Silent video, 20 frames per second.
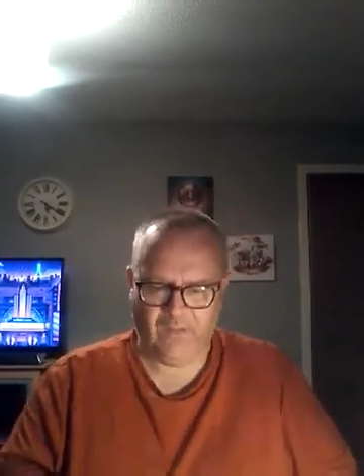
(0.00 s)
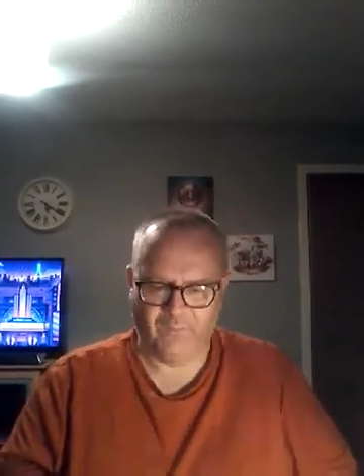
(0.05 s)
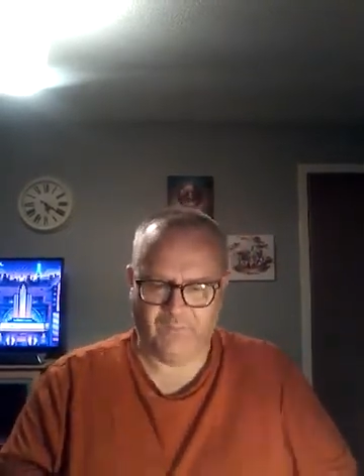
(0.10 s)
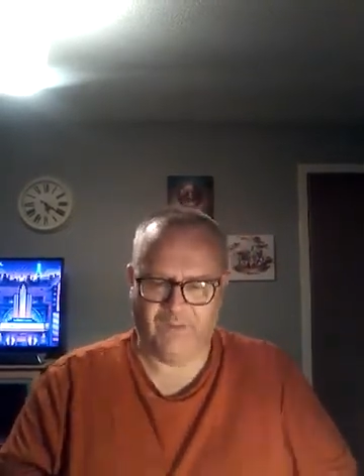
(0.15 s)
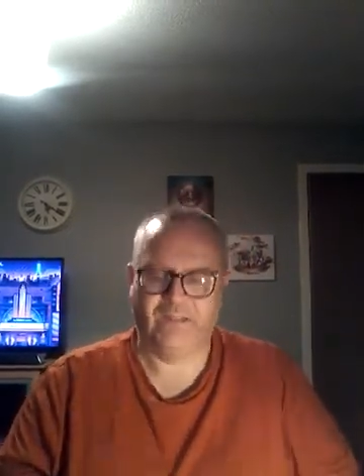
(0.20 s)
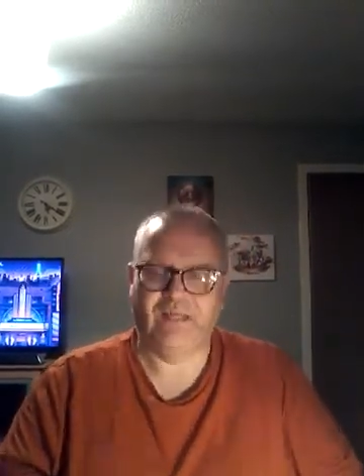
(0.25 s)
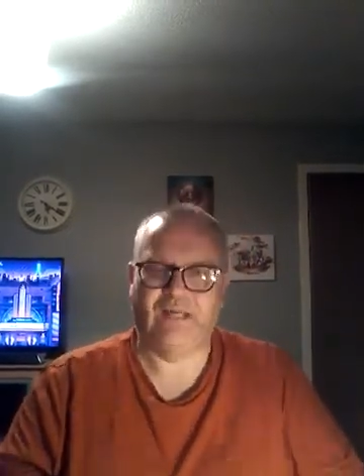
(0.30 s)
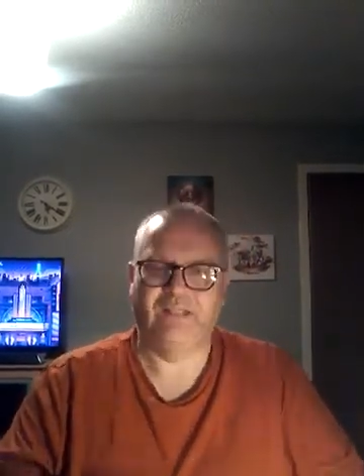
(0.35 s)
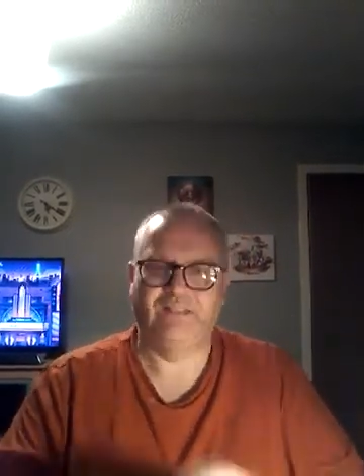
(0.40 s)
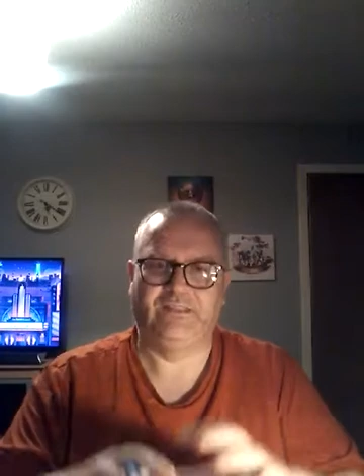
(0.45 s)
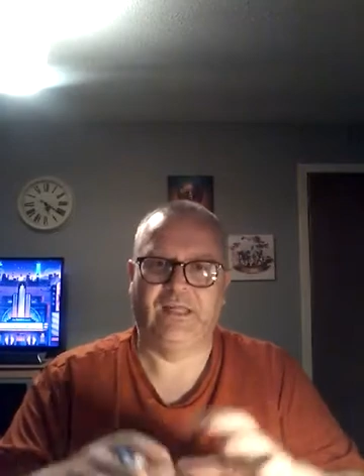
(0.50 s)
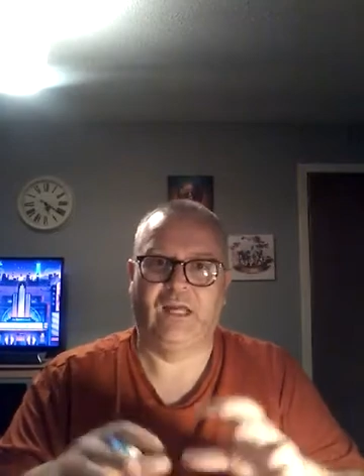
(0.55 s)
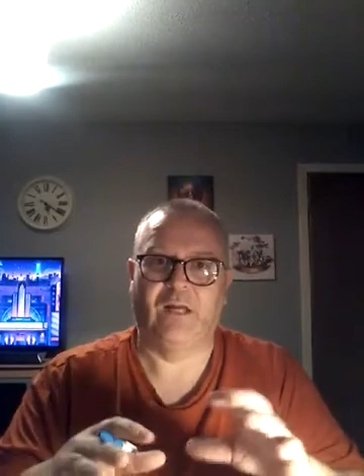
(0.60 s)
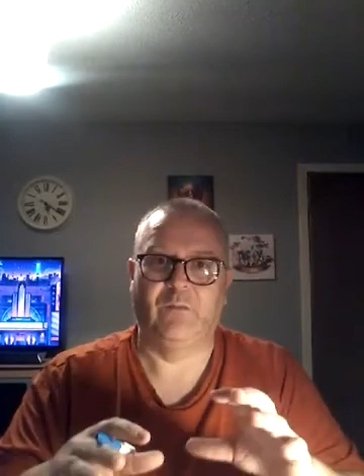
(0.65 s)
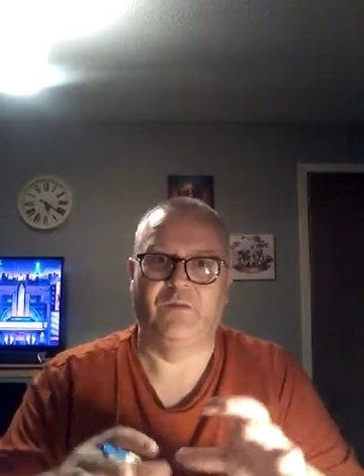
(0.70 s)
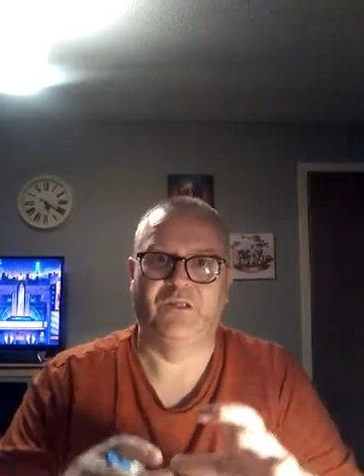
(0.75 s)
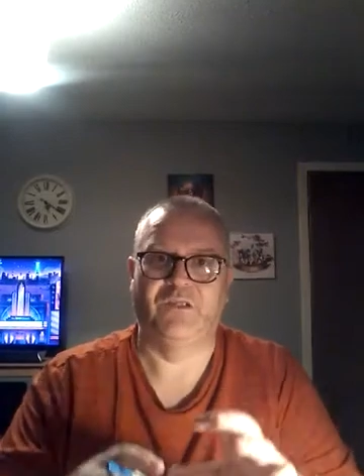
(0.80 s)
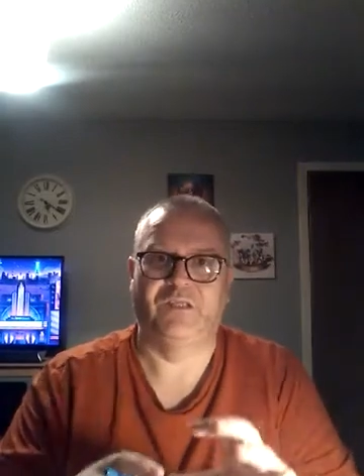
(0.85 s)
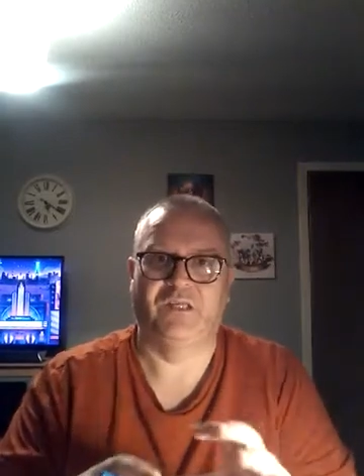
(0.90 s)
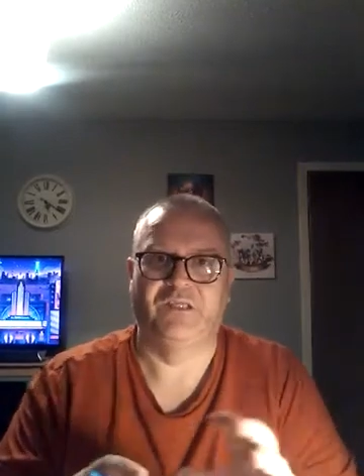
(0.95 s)
But that
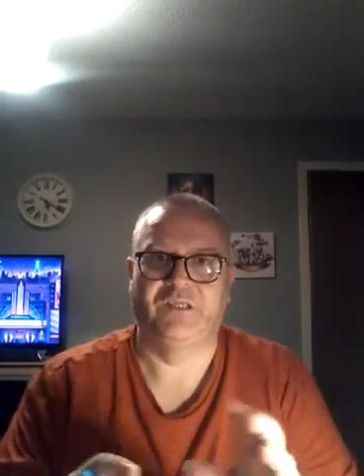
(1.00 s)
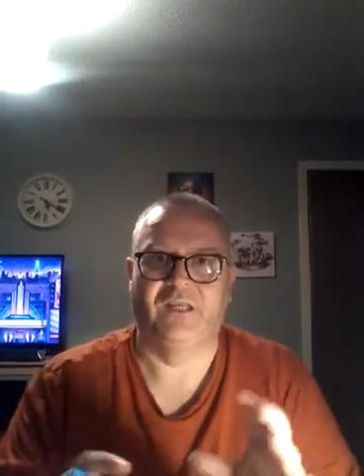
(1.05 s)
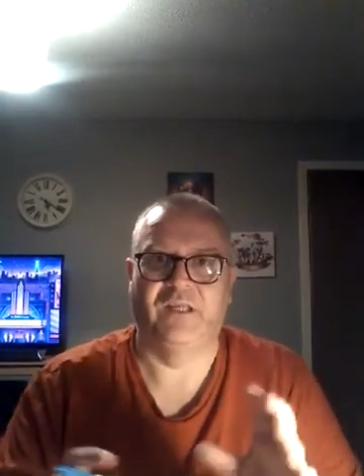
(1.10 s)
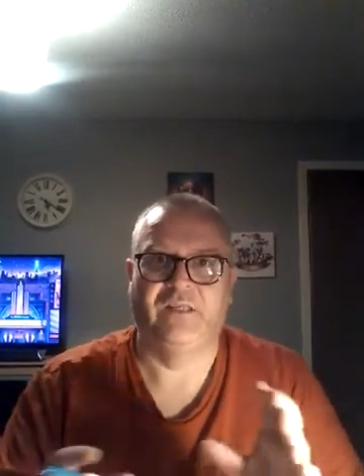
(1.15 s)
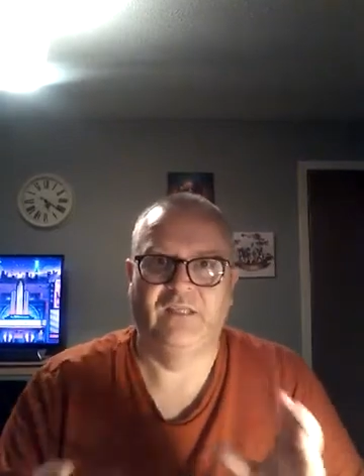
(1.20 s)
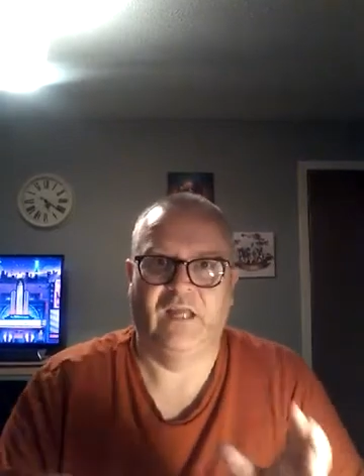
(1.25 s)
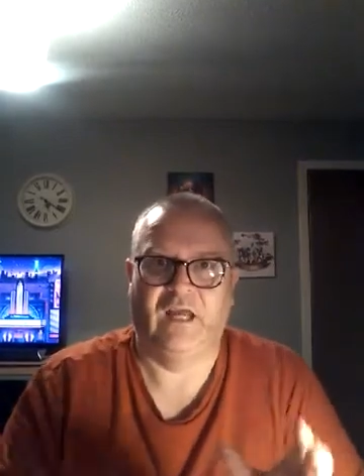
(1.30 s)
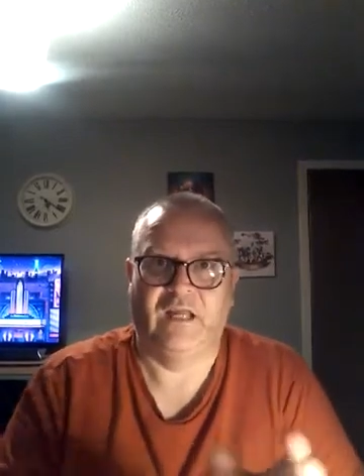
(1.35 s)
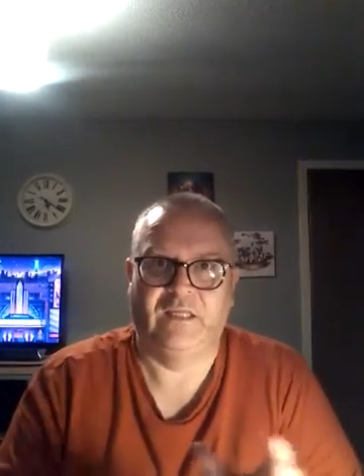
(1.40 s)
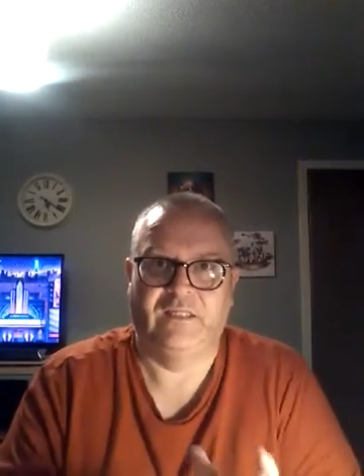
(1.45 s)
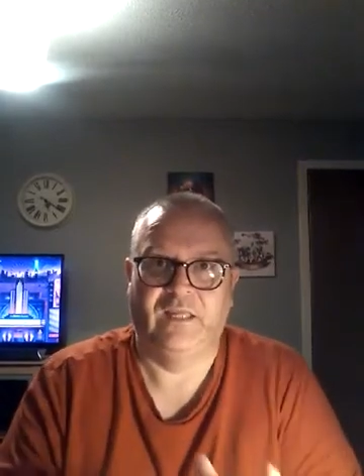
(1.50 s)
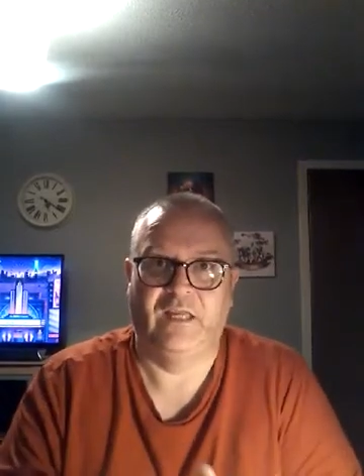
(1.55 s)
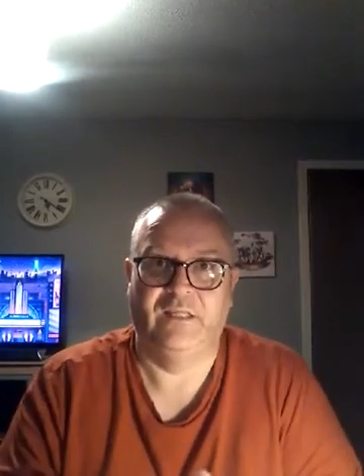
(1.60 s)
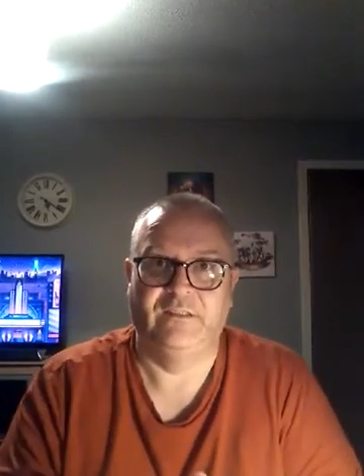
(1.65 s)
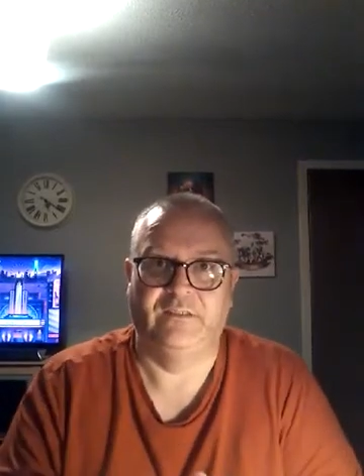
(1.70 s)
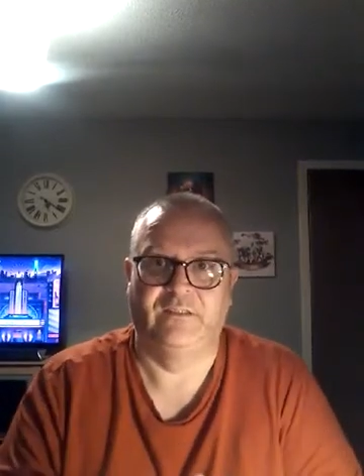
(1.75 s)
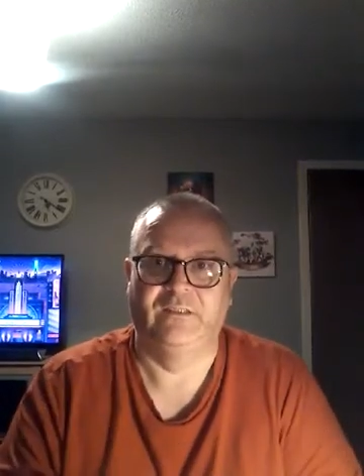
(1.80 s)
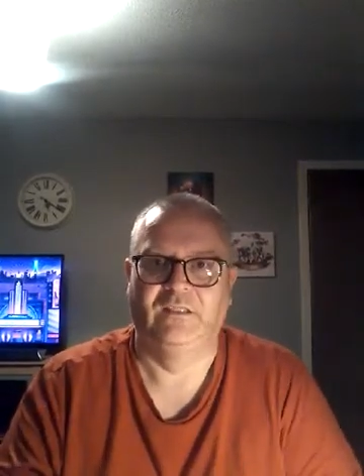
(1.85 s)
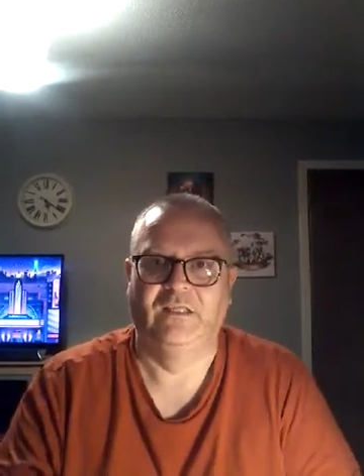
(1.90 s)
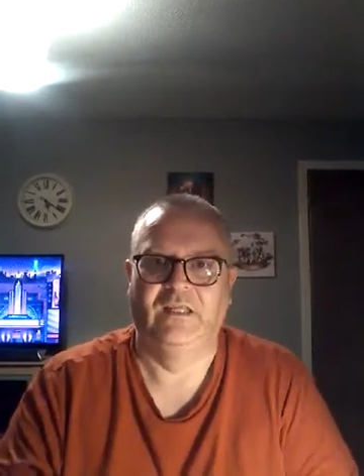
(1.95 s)
damage is in that
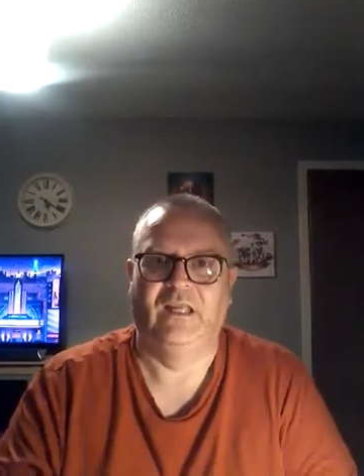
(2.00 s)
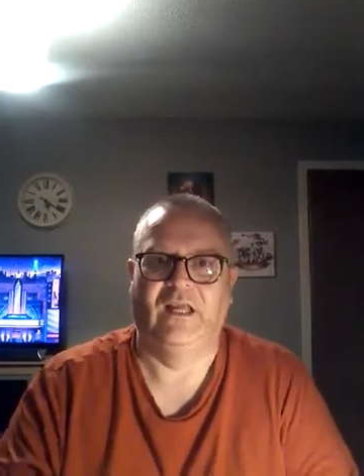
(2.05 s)
kid,